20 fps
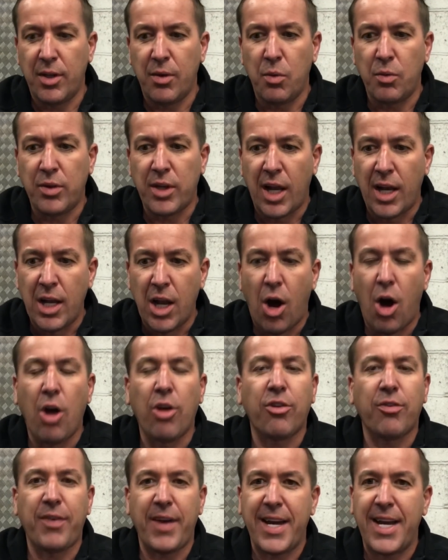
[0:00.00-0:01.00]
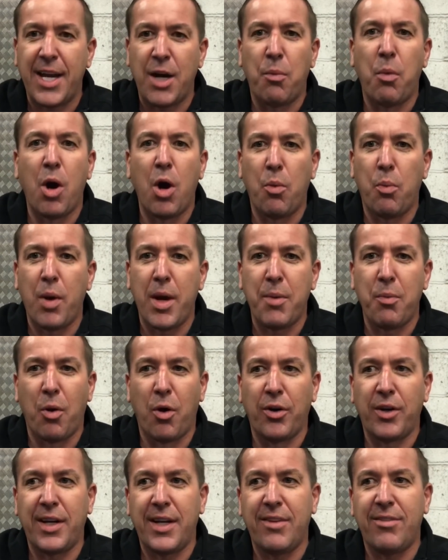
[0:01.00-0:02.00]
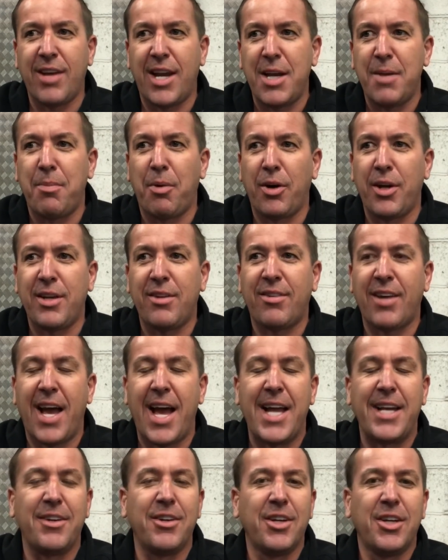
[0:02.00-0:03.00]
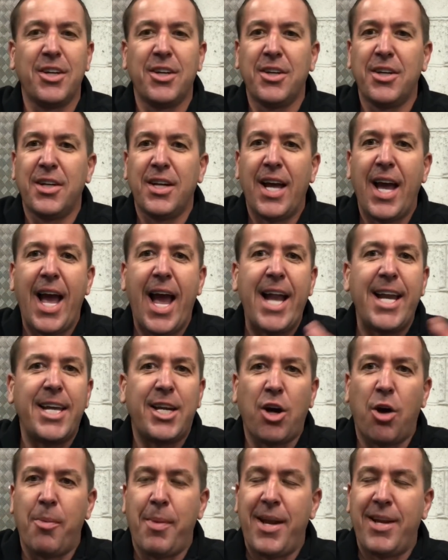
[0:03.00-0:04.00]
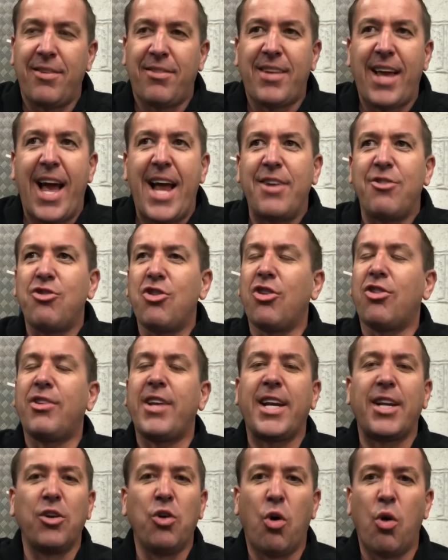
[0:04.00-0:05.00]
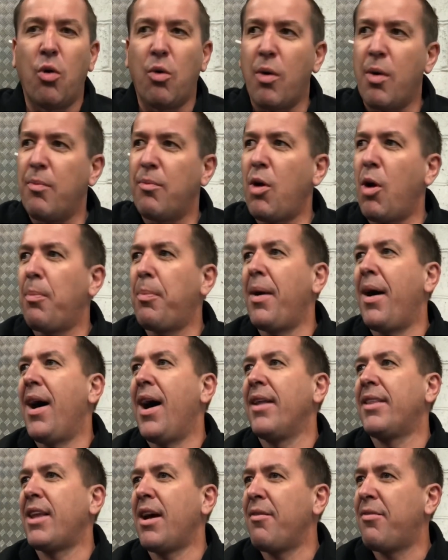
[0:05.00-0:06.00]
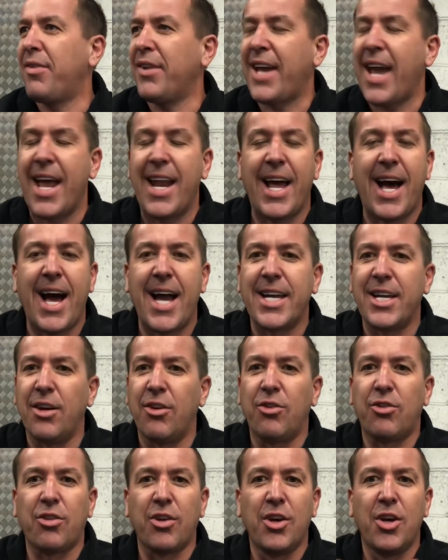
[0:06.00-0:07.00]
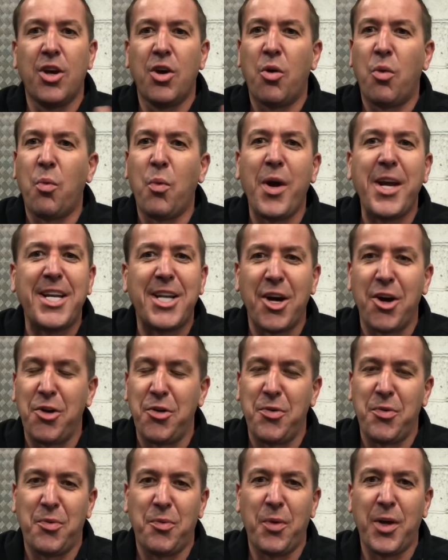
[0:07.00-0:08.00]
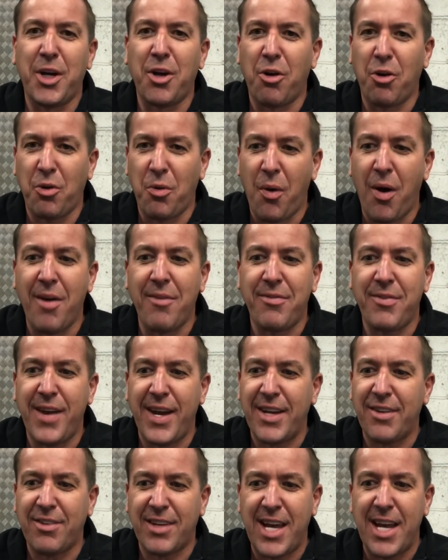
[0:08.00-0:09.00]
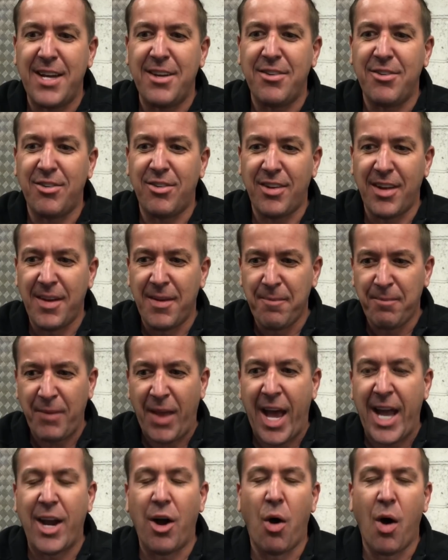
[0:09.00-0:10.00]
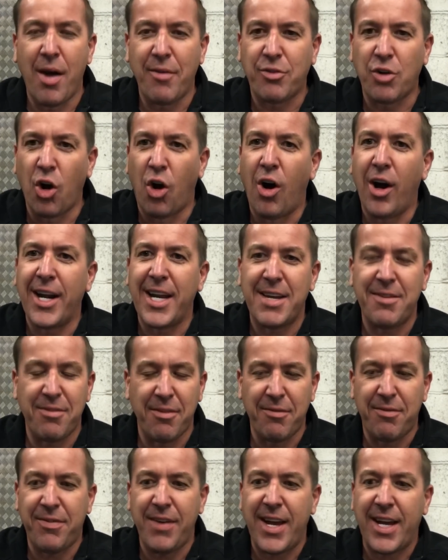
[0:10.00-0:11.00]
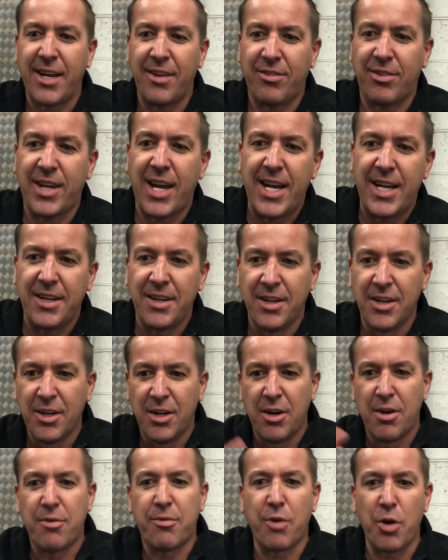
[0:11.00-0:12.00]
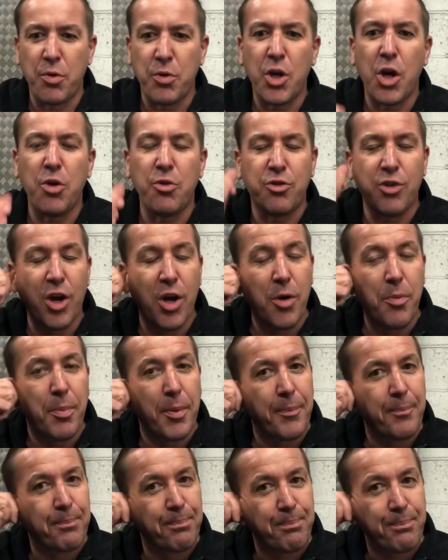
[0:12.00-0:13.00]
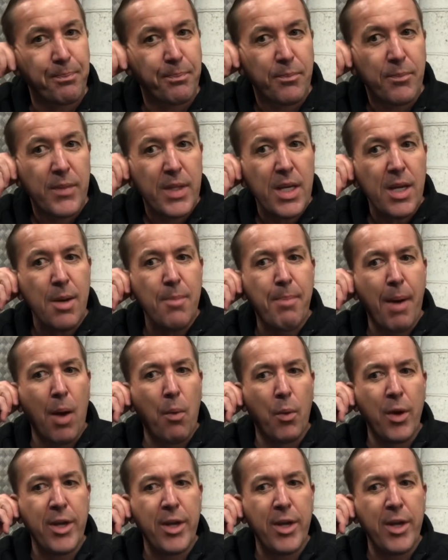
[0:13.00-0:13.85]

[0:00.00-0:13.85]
the last thing in the world we want is anybody saying, any comments saying, just ignore them, Rob. Don't forget the haters. We do. We got quite thick skins, and I've got an even thicker skin through YouTube. But we